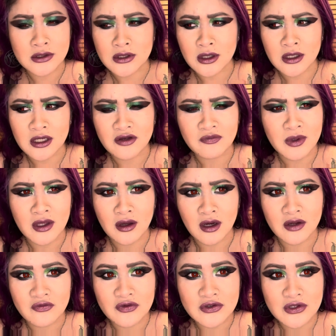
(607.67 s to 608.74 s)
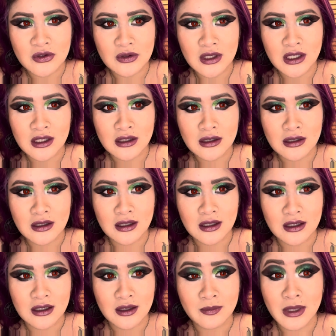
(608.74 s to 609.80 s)
Sorry I've been gone for so long.
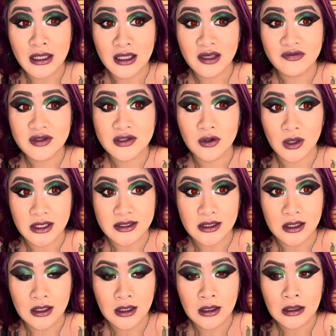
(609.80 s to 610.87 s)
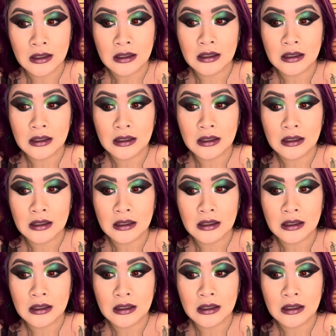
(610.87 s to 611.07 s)
My life is crazy.